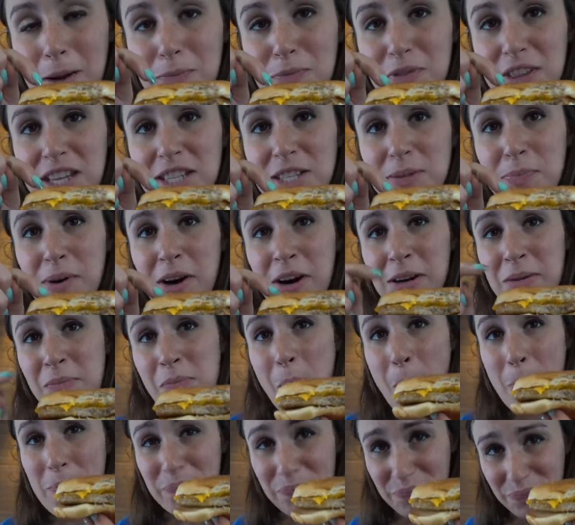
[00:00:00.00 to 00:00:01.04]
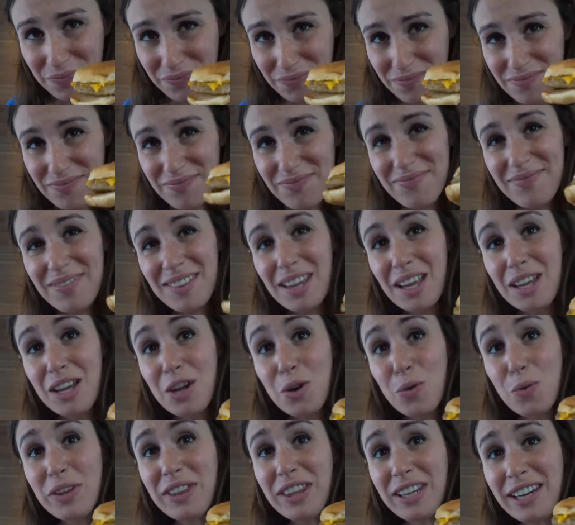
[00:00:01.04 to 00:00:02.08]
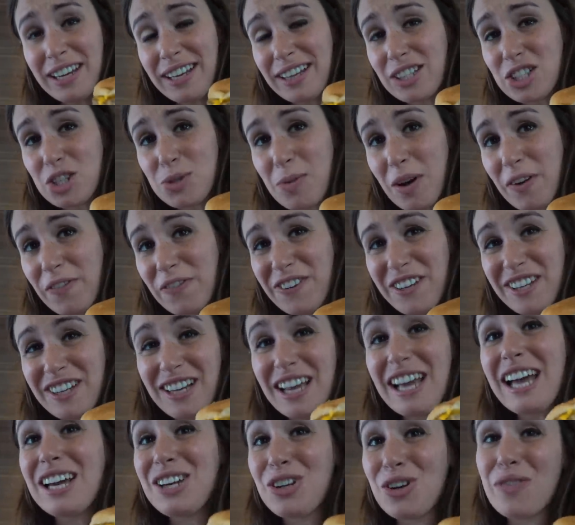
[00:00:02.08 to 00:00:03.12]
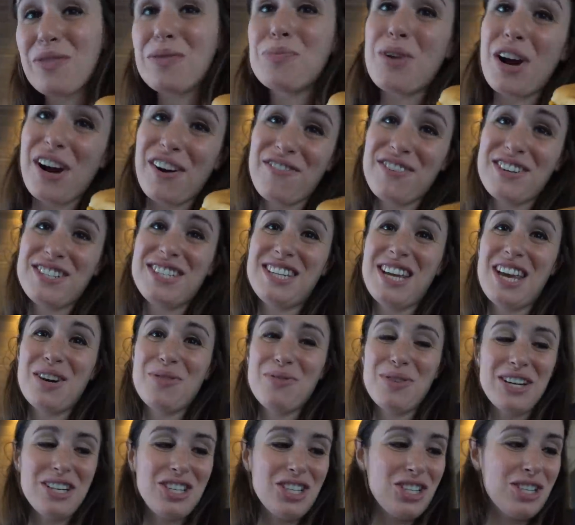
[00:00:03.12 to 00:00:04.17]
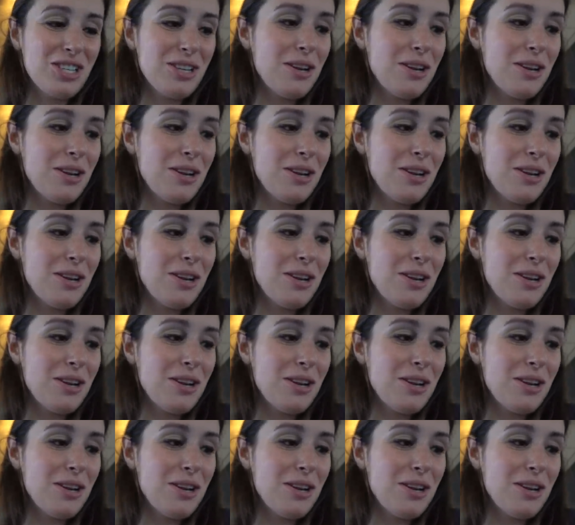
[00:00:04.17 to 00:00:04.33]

this bun with an English muffin and you have a breakfast sandwich.